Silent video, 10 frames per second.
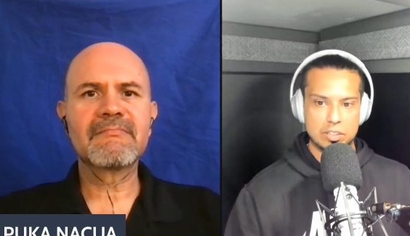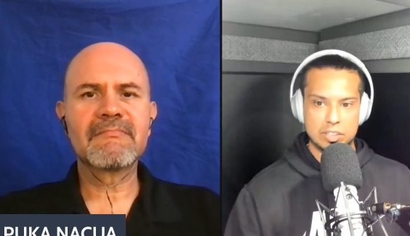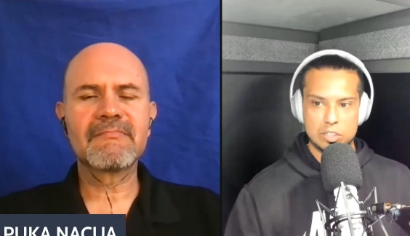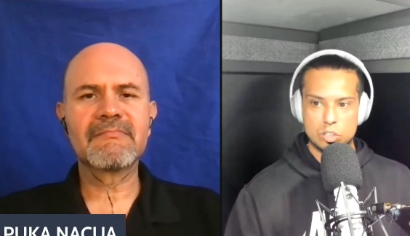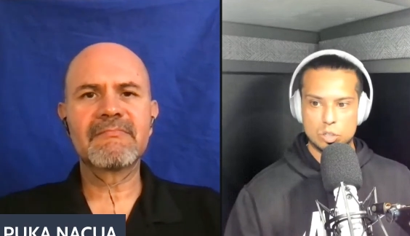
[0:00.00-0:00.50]

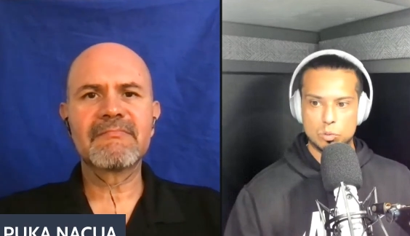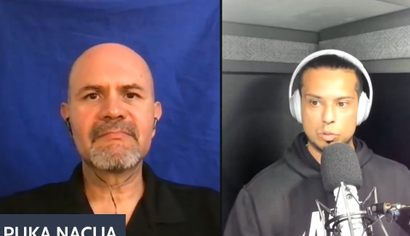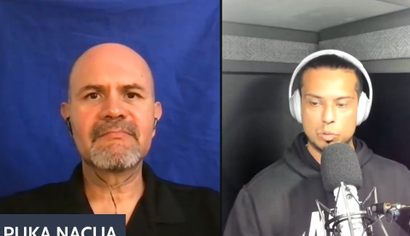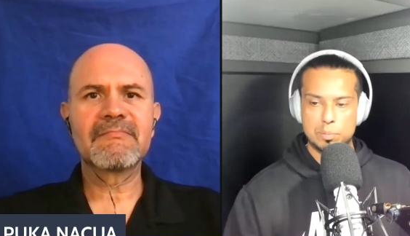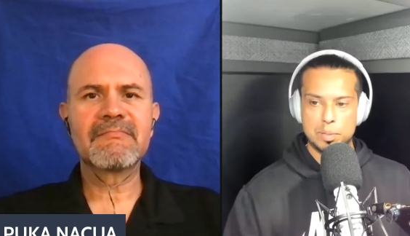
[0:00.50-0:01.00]
Speaker 1: concerned with,
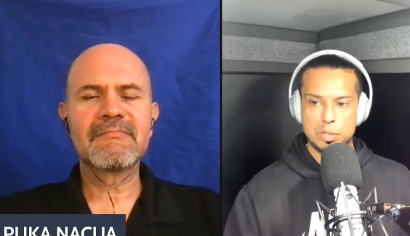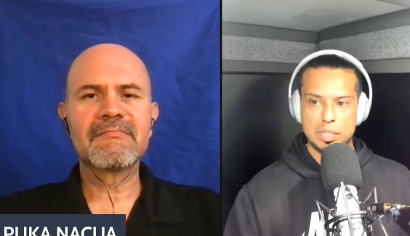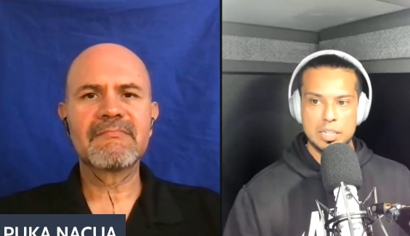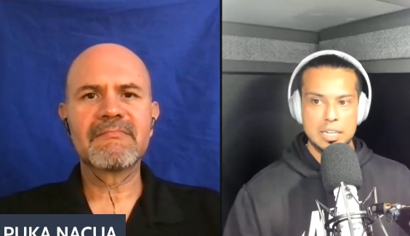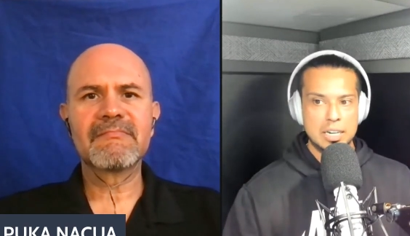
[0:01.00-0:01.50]
with Puka.
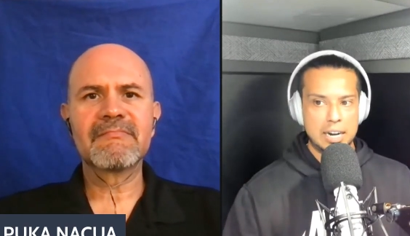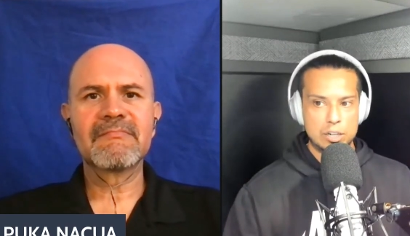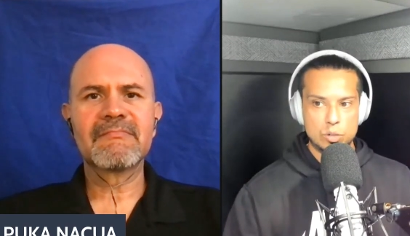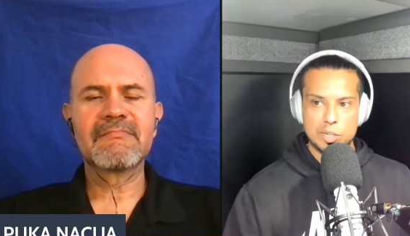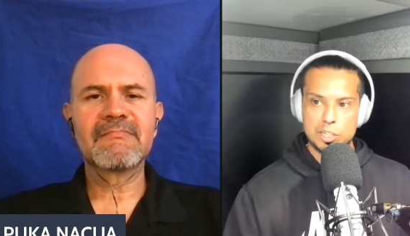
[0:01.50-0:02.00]
I
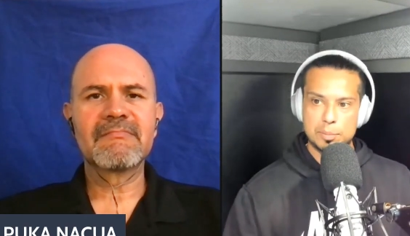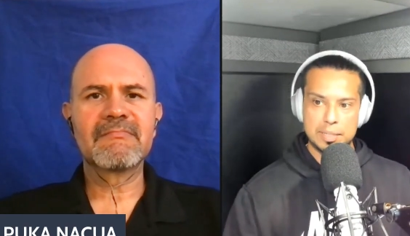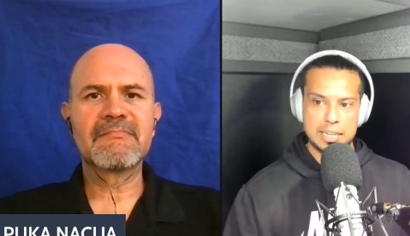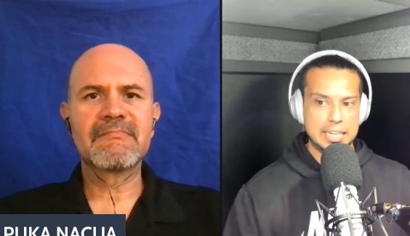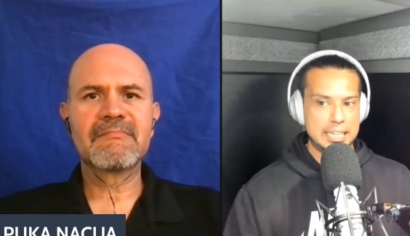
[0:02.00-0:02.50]
do anticipate
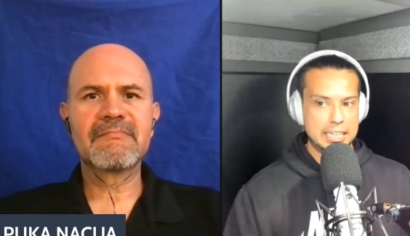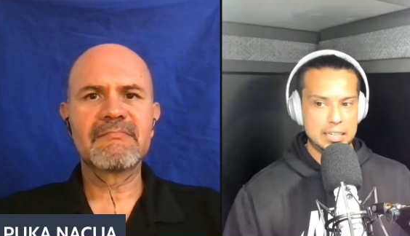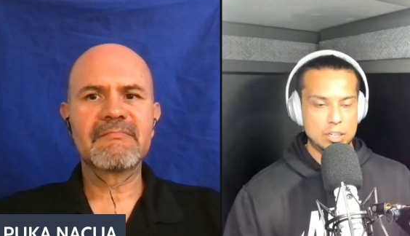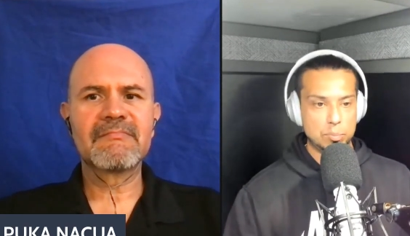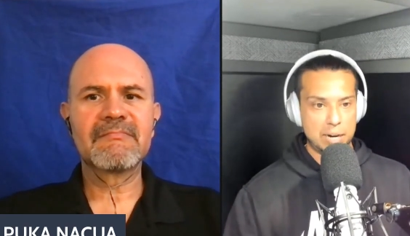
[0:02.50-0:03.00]
that he
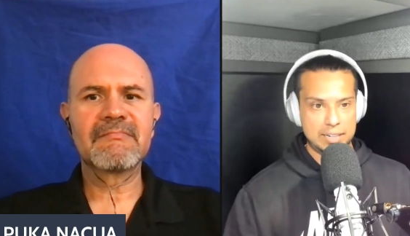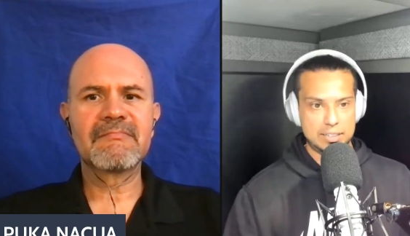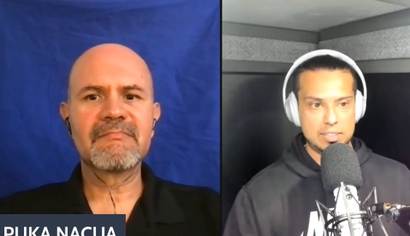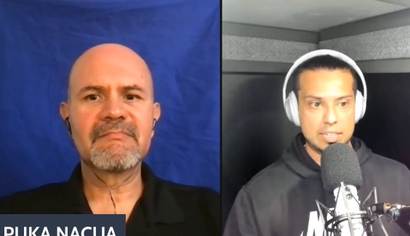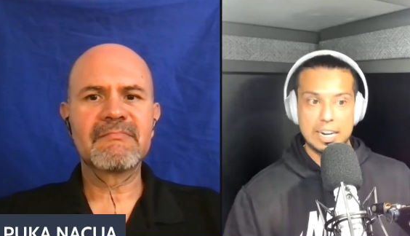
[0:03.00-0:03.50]
he'll
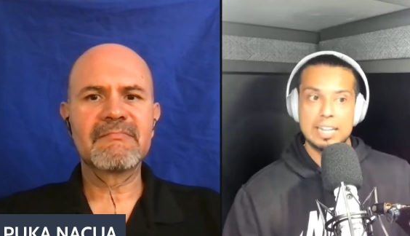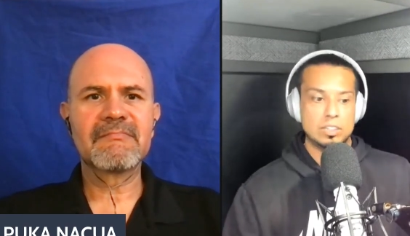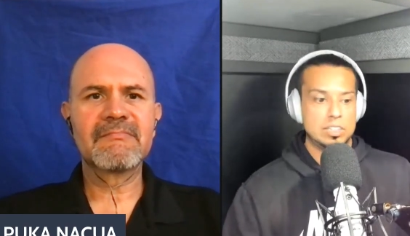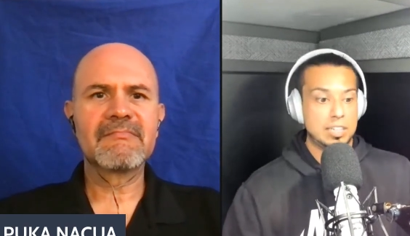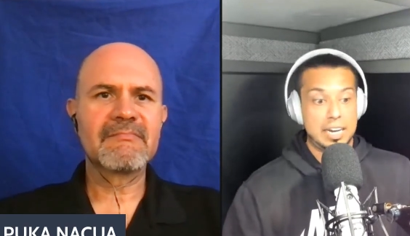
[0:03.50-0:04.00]
practice today. At
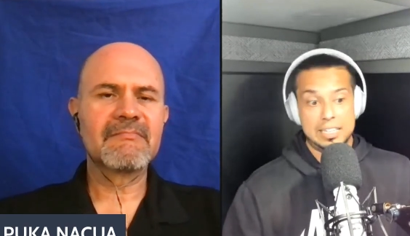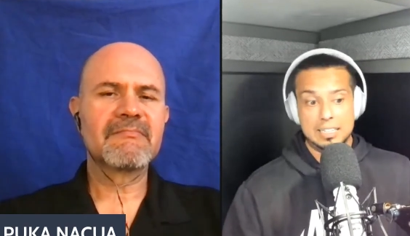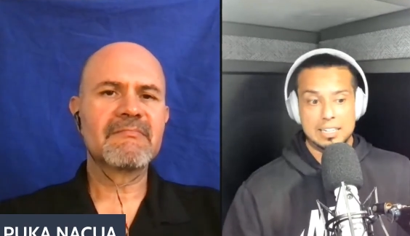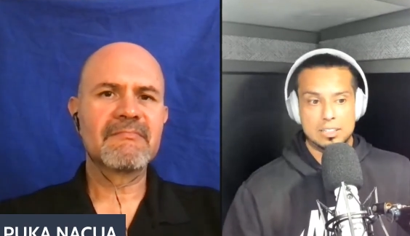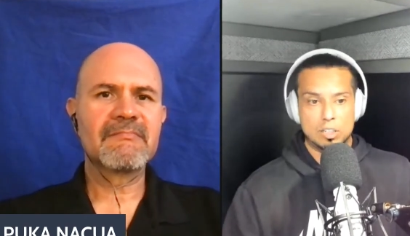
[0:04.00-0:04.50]
least I think
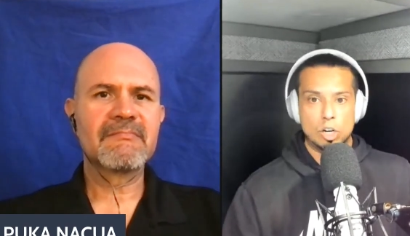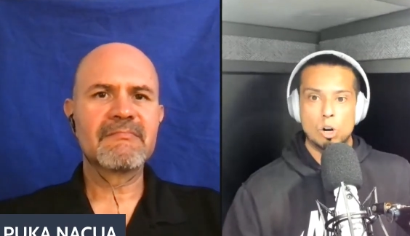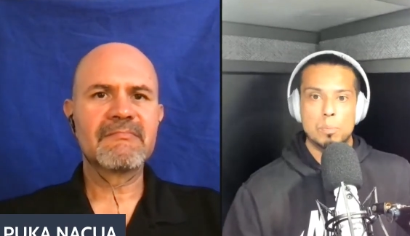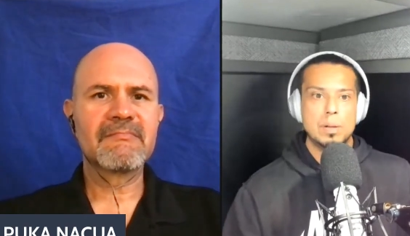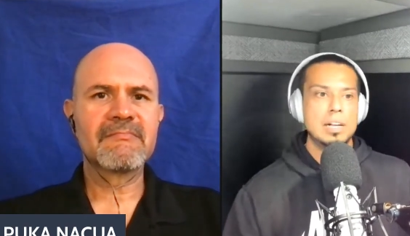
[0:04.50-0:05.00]
that's the
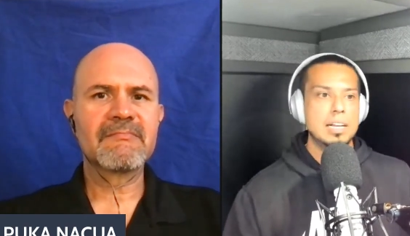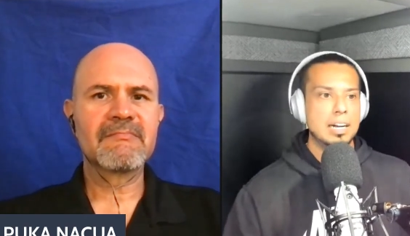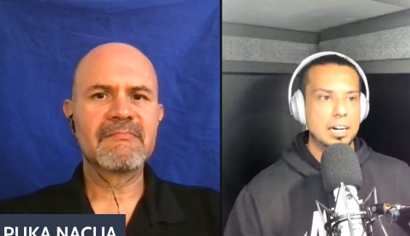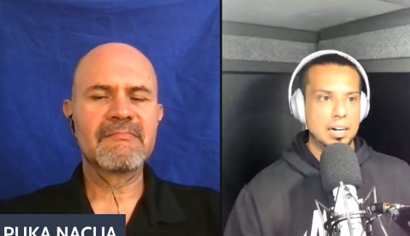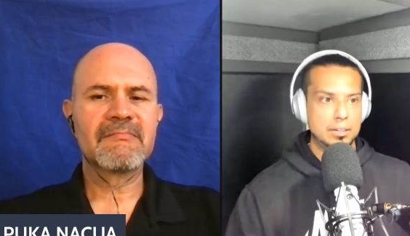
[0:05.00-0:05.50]
hope.
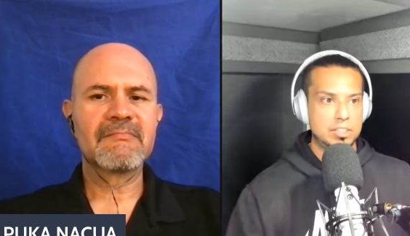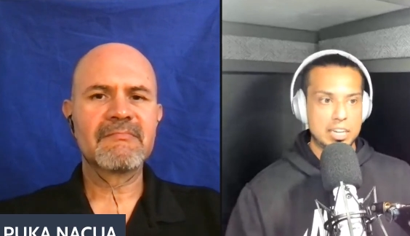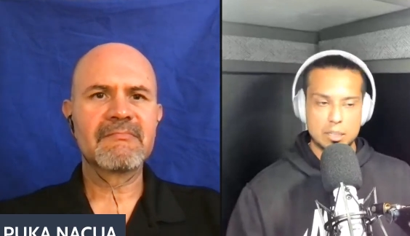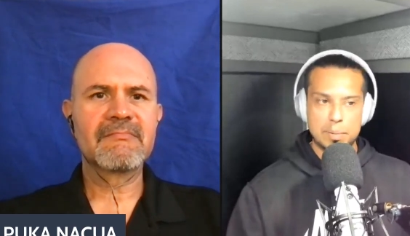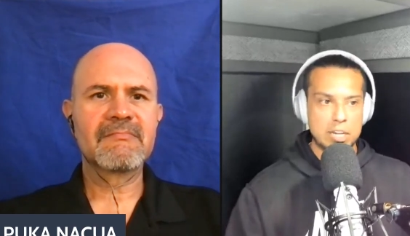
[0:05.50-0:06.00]
Uh, check
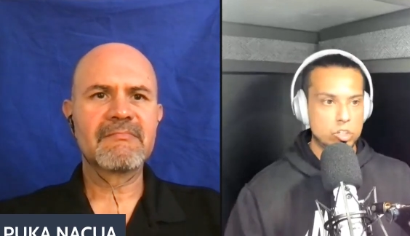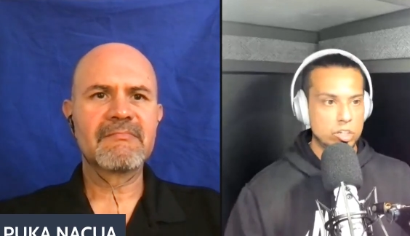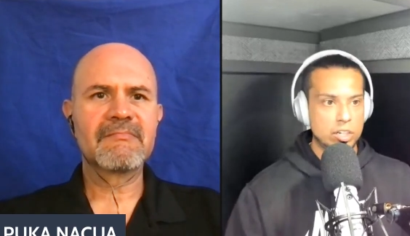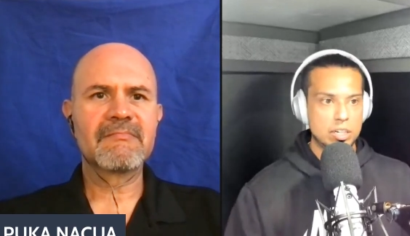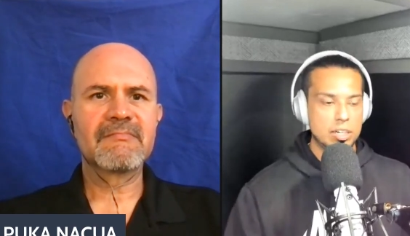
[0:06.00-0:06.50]
the
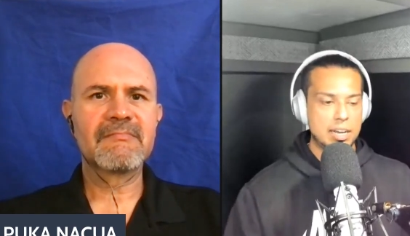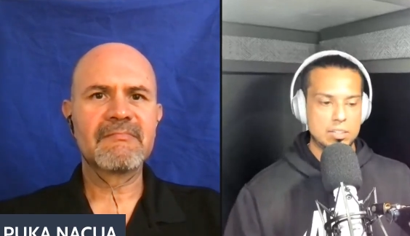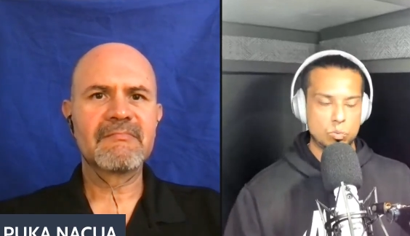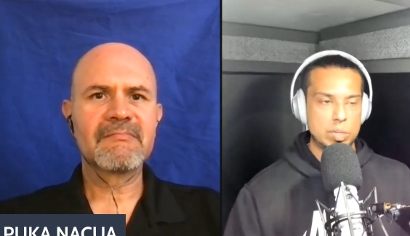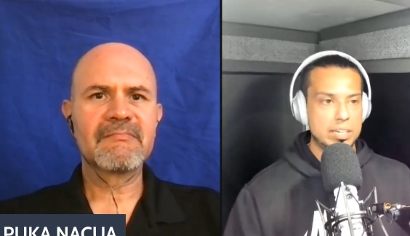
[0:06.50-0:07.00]
Patreon as
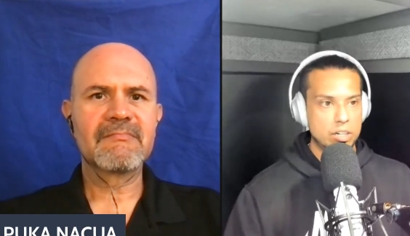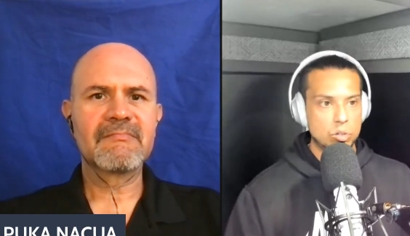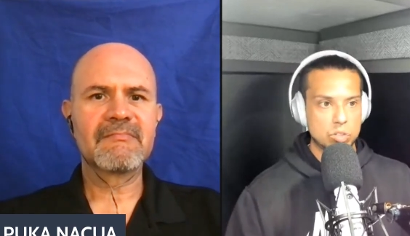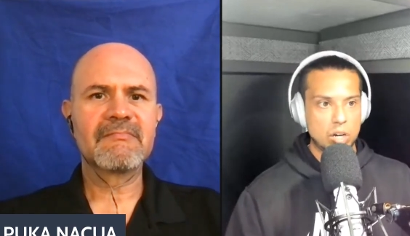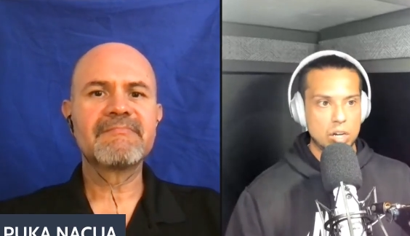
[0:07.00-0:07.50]
the weekend
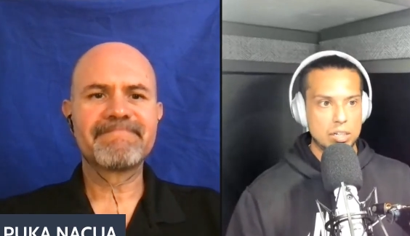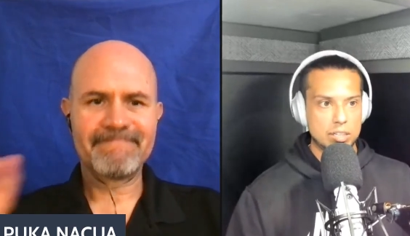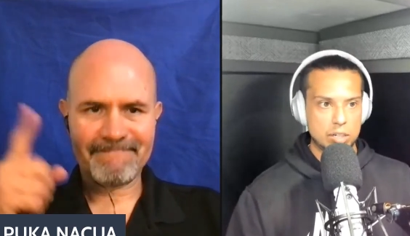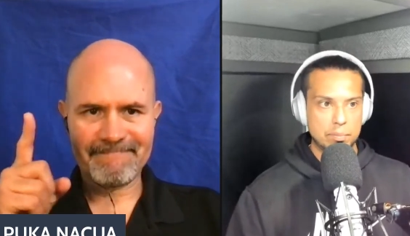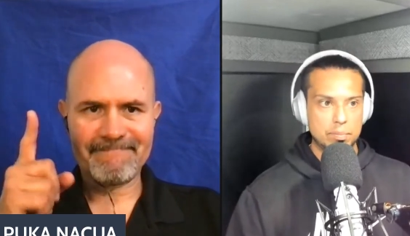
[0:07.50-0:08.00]
goes on.
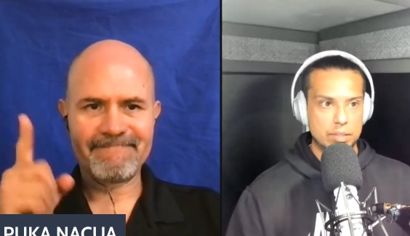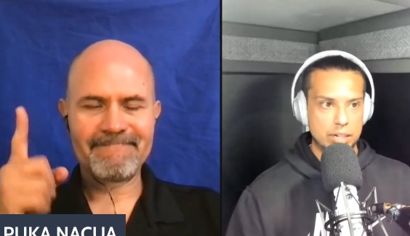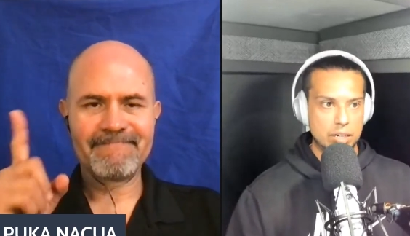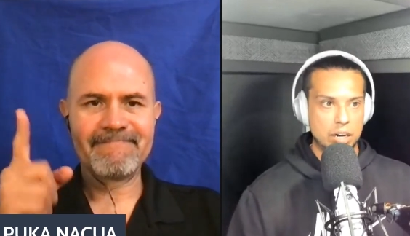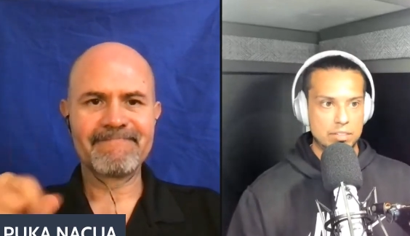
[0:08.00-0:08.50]
They're
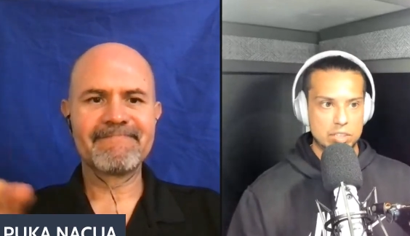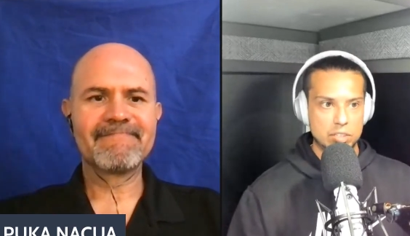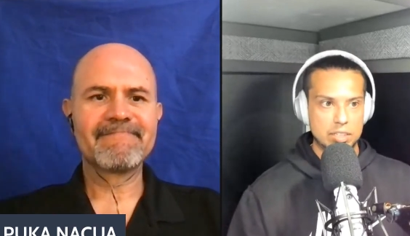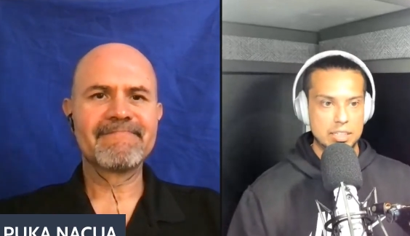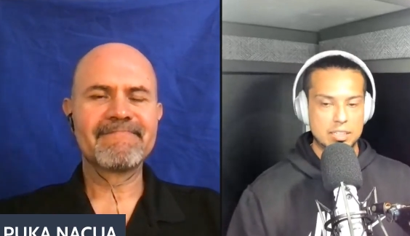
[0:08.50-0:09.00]
they're obviously it's